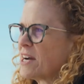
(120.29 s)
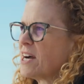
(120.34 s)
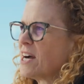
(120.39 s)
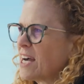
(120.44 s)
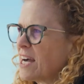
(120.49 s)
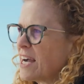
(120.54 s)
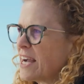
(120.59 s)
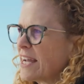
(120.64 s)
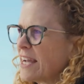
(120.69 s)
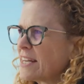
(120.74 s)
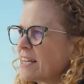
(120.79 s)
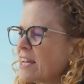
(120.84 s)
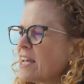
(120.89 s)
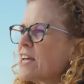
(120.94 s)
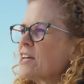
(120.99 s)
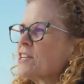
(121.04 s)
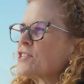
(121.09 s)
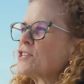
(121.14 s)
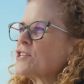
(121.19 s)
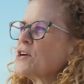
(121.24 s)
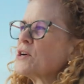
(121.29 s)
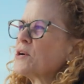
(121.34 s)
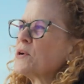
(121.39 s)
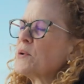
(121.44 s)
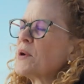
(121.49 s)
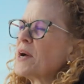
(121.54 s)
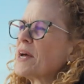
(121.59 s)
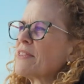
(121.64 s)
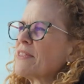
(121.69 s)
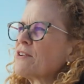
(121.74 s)
to hide.
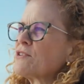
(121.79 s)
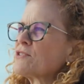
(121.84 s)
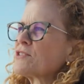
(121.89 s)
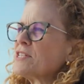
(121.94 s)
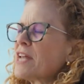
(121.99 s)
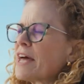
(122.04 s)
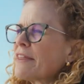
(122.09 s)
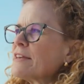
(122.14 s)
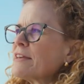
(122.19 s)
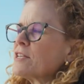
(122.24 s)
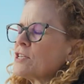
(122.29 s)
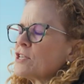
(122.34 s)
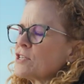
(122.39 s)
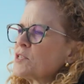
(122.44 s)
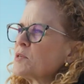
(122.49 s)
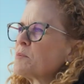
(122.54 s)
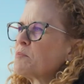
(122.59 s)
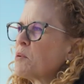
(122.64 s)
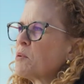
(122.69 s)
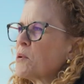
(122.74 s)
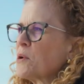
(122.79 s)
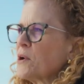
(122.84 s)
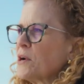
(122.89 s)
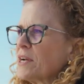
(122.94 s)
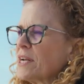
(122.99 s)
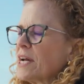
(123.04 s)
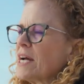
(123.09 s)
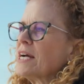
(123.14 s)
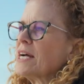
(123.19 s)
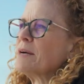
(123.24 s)
So there's nothing to
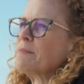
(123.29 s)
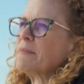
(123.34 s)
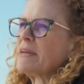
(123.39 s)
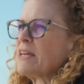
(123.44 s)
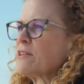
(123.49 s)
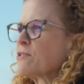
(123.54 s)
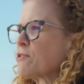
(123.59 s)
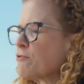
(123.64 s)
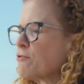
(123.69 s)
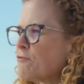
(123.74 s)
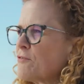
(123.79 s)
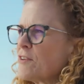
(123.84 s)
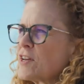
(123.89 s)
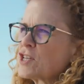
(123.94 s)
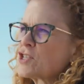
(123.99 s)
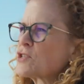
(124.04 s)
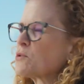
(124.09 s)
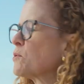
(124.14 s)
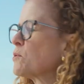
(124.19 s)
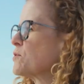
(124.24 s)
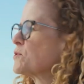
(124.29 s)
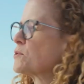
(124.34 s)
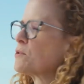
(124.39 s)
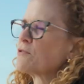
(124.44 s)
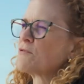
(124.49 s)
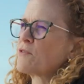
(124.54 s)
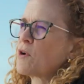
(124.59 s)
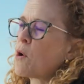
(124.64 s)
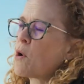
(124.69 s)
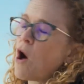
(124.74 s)
support either fish or sort
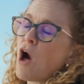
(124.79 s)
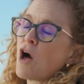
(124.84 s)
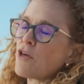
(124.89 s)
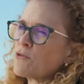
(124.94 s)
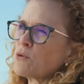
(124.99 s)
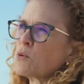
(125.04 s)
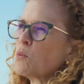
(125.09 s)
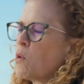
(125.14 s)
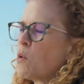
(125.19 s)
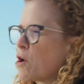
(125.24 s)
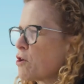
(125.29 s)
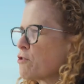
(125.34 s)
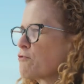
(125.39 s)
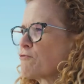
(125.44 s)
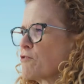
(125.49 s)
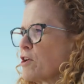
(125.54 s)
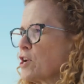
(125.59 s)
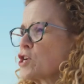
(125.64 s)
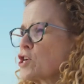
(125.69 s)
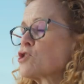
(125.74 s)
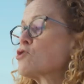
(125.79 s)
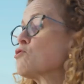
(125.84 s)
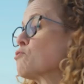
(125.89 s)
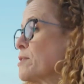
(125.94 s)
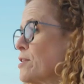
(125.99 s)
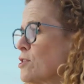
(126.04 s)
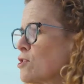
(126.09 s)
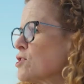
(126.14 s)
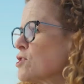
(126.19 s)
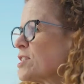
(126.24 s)
of other waterfront
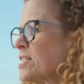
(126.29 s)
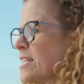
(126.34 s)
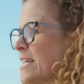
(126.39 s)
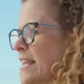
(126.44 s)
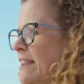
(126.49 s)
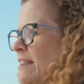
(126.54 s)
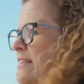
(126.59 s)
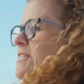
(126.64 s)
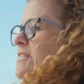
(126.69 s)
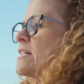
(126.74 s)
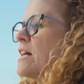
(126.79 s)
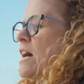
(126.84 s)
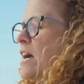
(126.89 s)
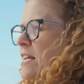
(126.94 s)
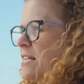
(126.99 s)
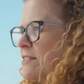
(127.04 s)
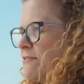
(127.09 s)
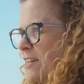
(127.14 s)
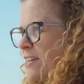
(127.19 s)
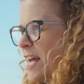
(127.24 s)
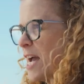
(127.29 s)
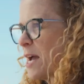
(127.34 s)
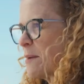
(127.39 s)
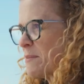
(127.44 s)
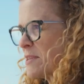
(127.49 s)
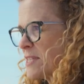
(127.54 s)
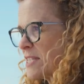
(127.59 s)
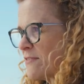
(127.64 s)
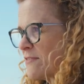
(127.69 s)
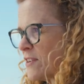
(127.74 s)
critters in this kind of an
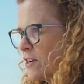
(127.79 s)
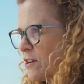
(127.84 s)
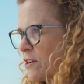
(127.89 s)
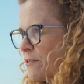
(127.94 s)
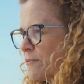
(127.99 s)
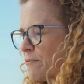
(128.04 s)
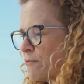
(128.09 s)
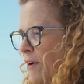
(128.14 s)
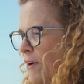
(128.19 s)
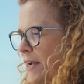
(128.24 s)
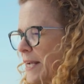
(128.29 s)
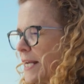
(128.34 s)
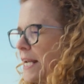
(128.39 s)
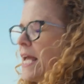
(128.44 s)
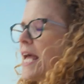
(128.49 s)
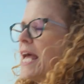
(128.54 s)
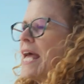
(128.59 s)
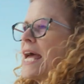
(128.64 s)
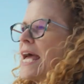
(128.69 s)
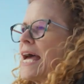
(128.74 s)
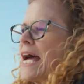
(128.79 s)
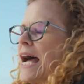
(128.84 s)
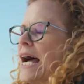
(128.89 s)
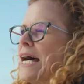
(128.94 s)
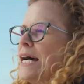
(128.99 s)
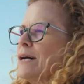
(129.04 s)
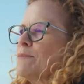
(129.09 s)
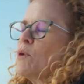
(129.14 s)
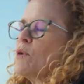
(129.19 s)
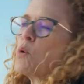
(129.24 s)
atmosphere, right?
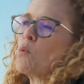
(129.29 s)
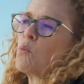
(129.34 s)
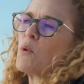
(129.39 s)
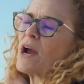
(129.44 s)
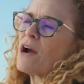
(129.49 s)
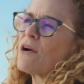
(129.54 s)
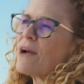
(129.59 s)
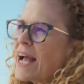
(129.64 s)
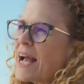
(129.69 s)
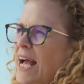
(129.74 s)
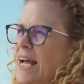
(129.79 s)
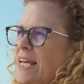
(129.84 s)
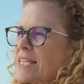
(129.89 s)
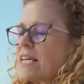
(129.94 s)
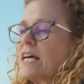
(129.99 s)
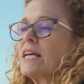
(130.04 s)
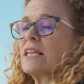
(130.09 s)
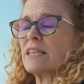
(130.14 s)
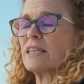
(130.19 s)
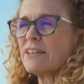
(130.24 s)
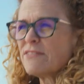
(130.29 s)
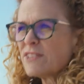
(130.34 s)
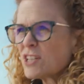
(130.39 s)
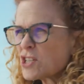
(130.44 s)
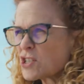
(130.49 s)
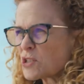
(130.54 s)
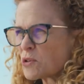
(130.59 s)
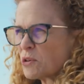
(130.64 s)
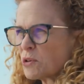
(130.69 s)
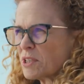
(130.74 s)
Whereas a
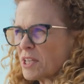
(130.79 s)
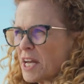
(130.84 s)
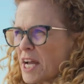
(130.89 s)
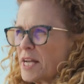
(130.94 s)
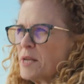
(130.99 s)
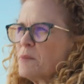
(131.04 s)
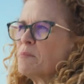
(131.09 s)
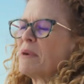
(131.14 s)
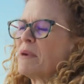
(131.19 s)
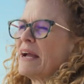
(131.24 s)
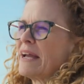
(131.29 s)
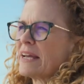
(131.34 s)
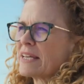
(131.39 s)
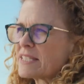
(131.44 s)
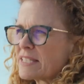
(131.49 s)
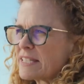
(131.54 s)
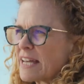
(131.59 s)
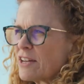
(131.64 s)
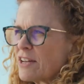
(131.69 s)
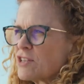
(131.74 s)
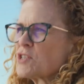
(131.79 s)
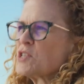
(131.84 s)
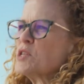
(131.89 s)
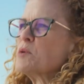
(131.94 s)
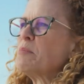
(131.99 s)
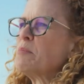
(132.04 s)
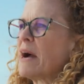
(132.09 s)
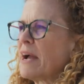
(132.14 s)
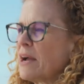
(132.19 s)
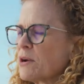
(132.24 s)
living shoreline, and by extension
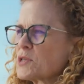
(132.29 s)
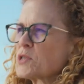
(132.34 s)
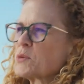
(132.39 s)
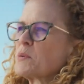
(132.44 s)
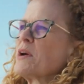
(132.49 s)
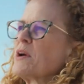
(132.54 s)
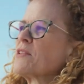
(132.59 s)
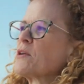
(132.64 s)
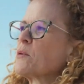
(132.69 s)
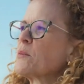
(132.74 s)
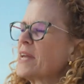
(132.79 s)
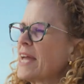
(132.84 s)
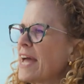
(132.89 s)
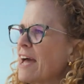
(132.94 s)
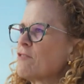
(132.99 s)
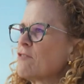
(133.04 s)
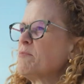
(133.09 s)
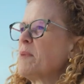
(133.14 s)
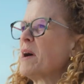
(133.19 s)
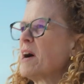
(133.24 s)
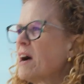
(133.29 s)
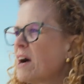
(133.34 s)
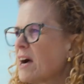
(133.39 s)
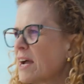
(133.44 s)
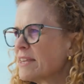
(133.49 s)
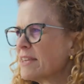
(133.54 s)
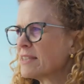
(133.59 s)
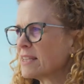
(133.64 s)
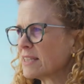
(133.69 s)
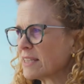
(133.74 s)
the bioswale that we have
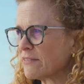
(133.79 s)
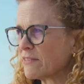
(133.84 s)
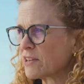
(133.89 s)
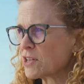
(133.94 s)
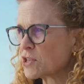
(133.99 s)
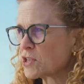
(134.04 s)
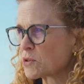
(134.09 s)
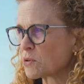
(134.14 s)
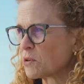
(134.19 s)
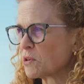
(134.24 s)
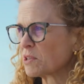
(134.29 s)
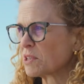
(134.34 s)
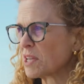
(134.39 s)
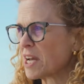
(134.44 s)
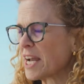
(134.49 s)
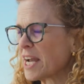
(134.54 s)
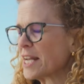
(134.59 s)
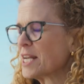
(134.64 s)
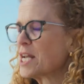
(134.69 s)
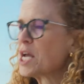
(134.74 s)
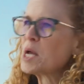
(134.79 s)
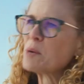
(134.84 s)
behind the living shoreline,